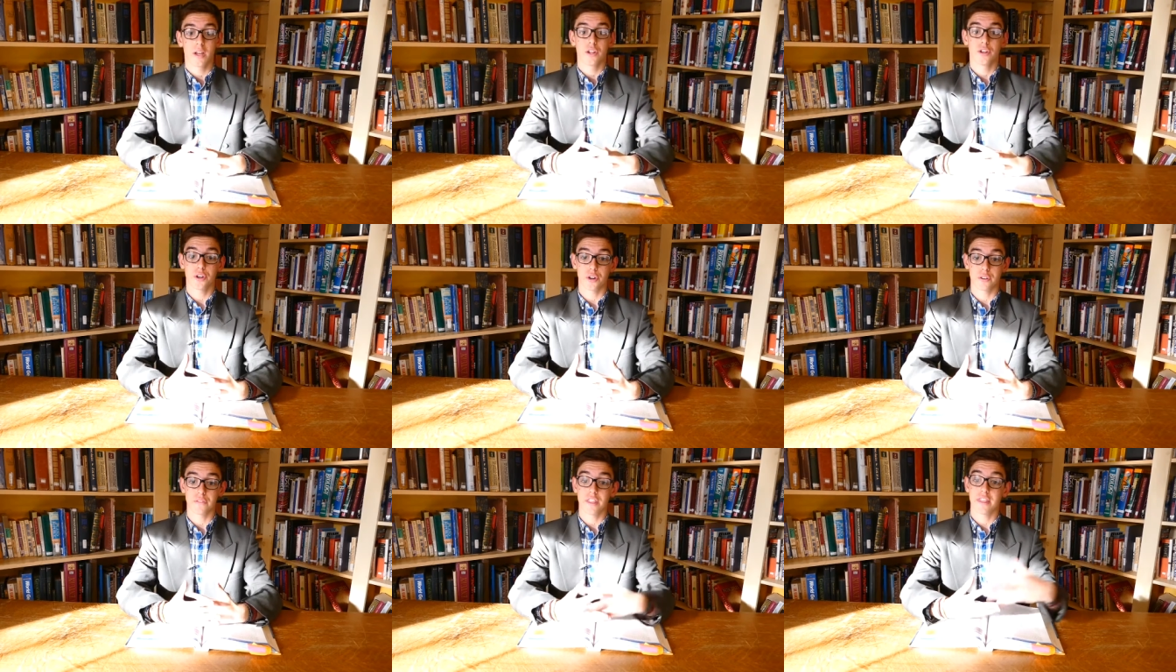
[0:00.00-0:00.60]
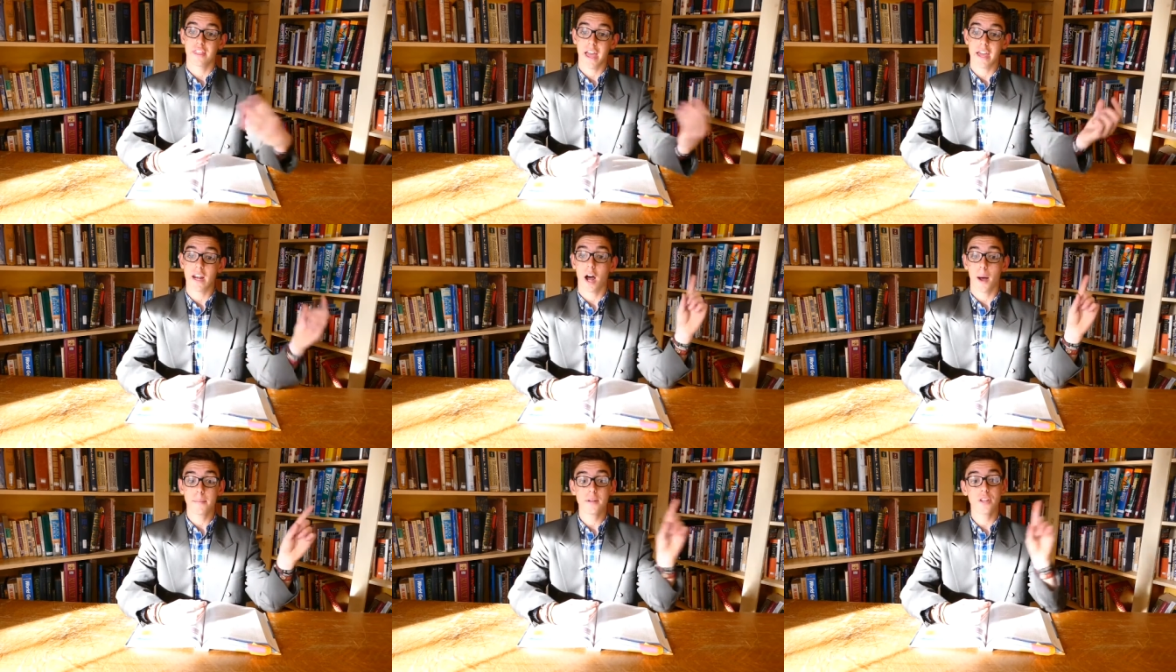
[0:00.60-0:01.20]
nerve, then
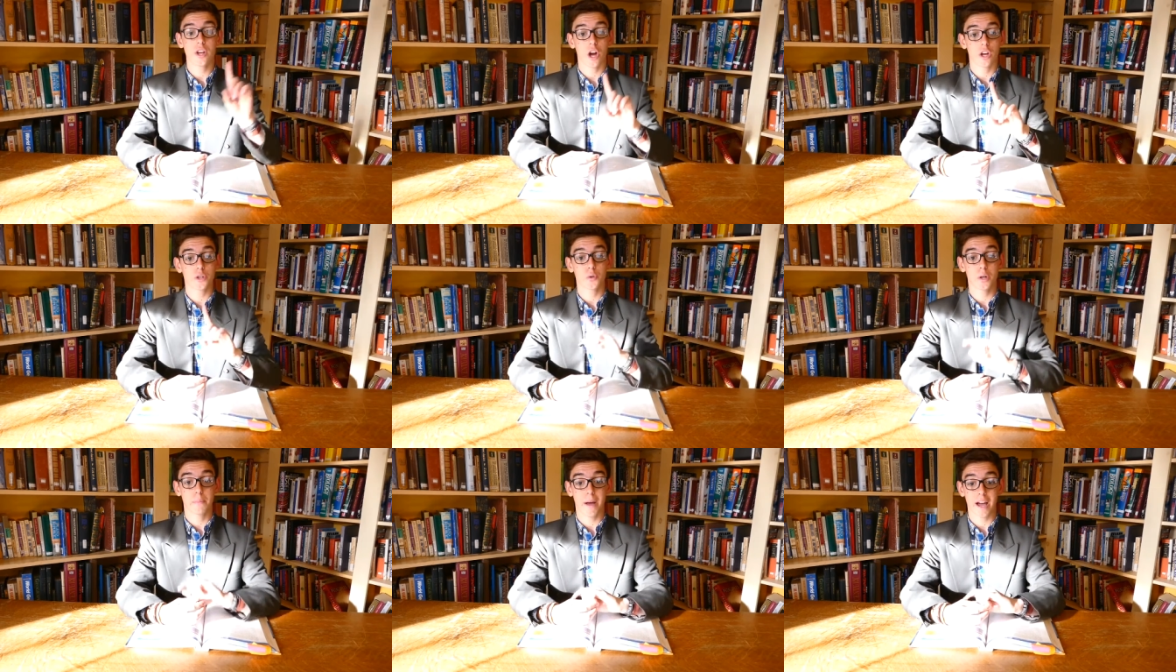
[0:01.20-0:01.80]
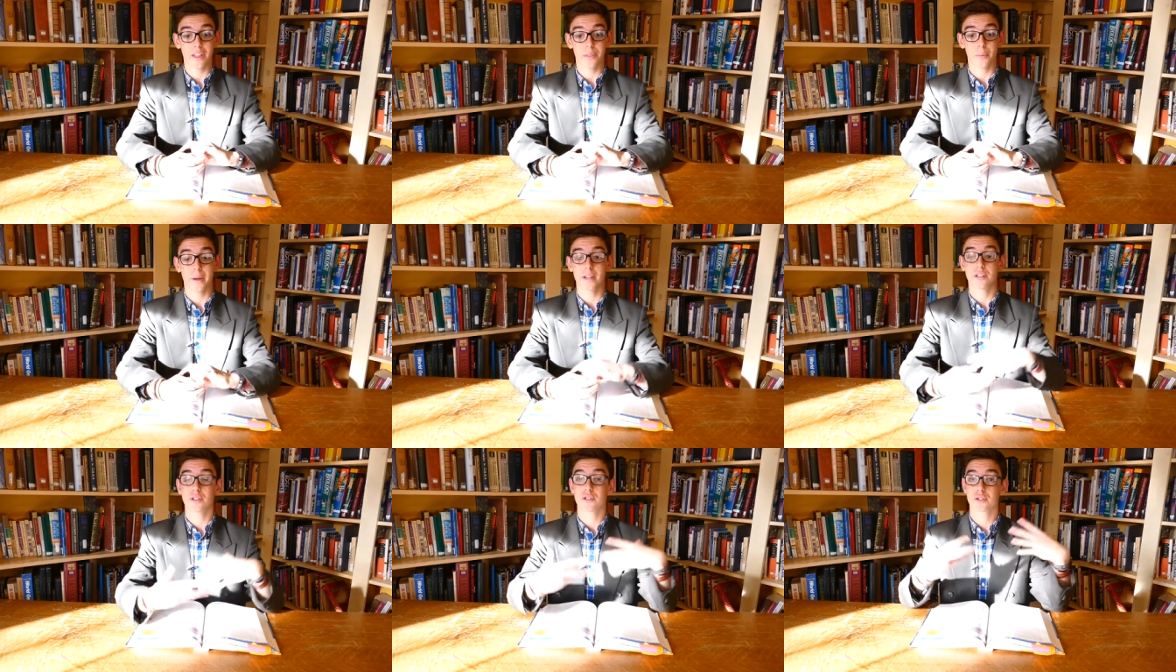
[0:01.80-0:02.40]
up to the auditory
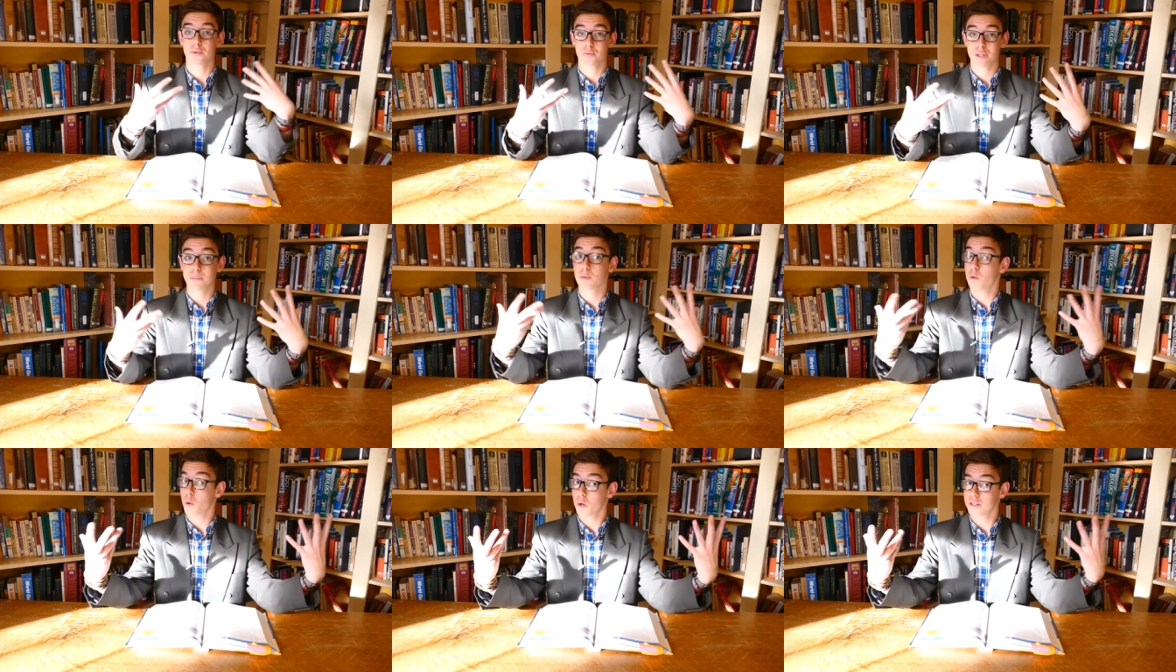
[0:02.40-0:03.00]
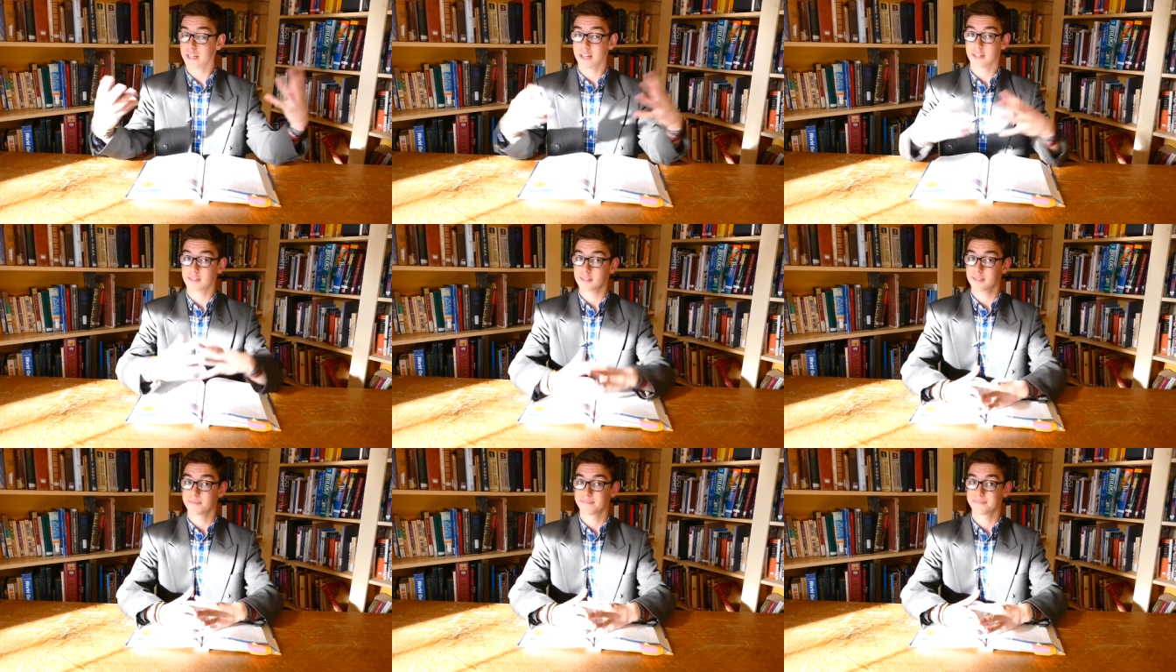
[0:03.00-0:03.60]
pathway to the cerebral
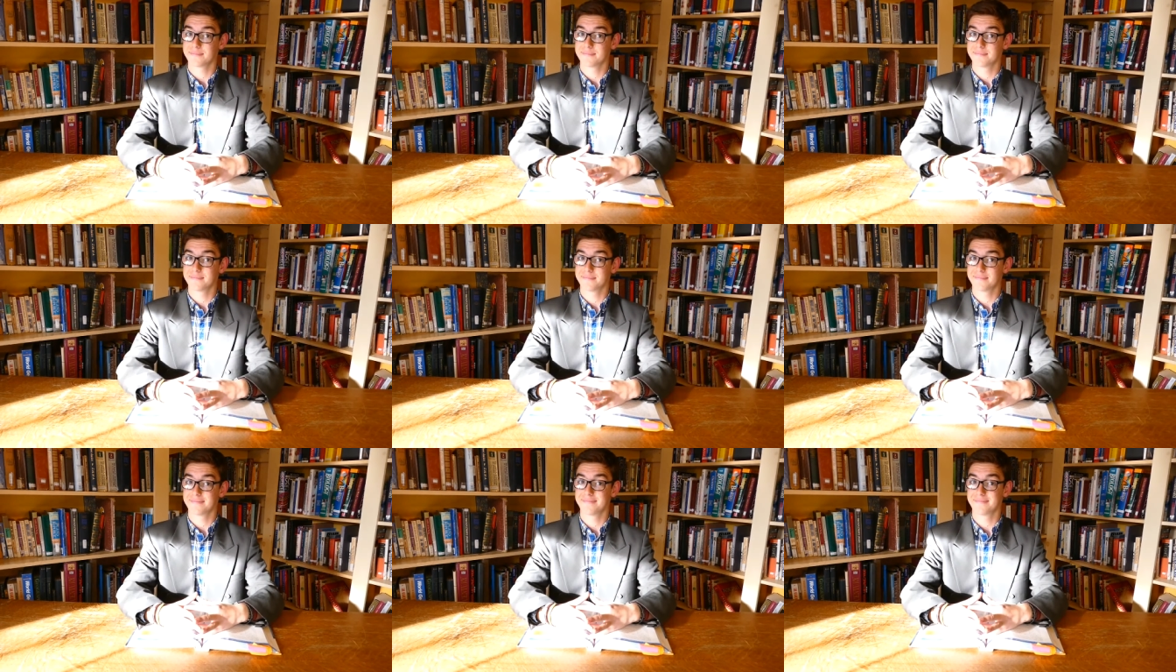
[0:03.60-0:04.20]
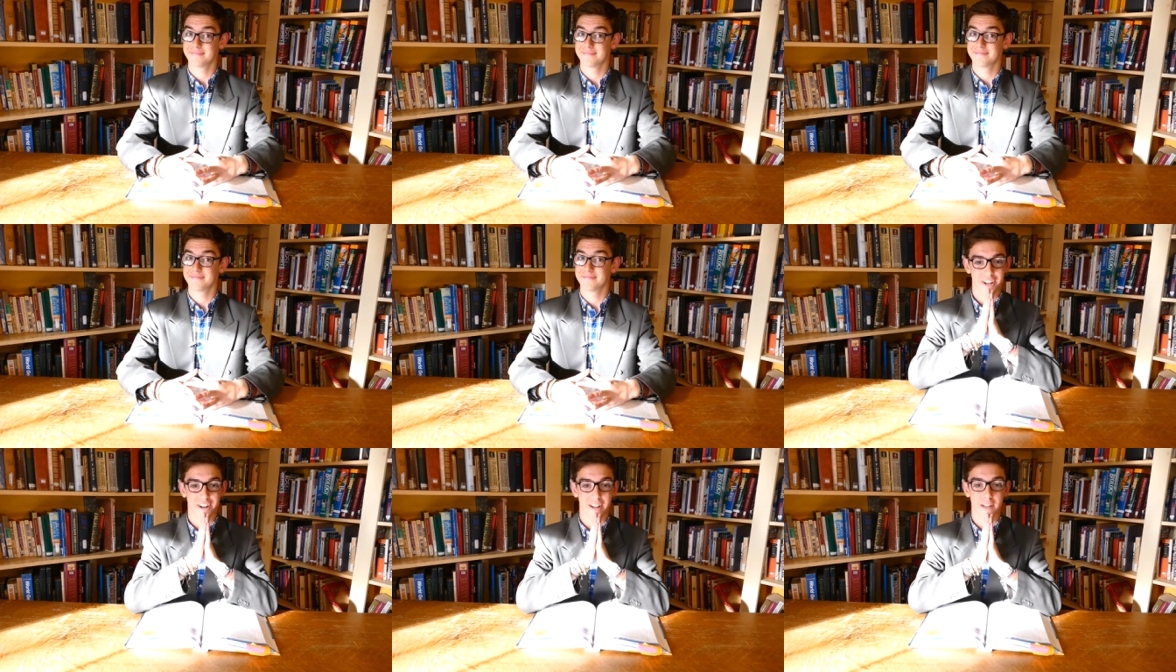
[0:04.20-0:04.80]
cortex.
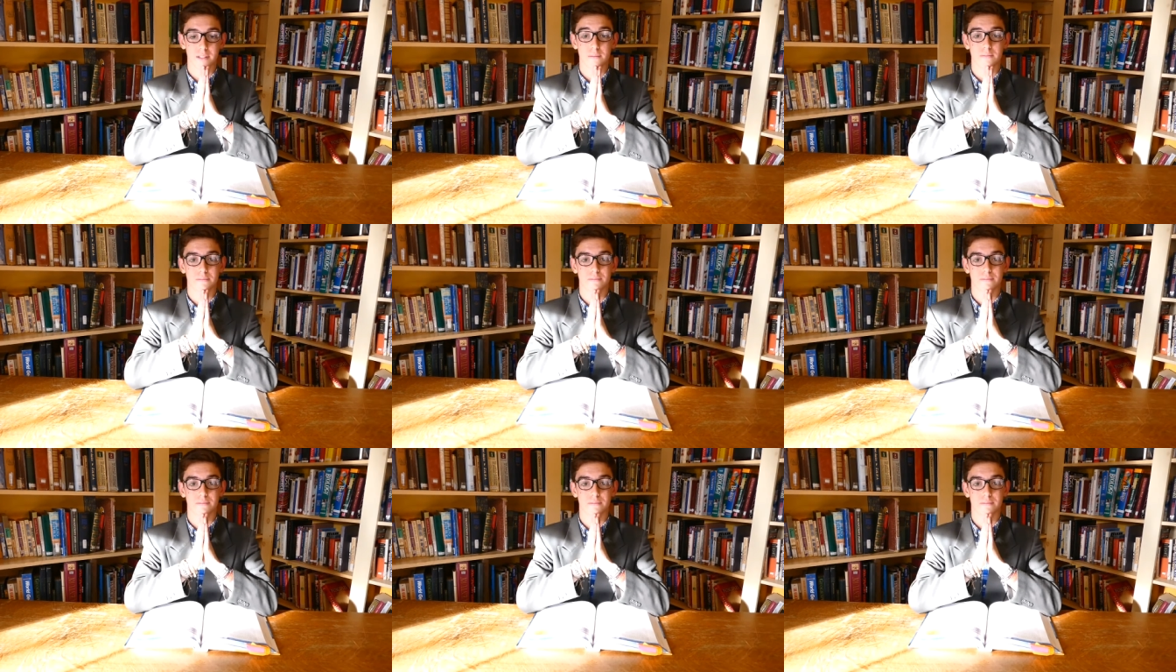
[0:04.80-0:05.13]
Alright.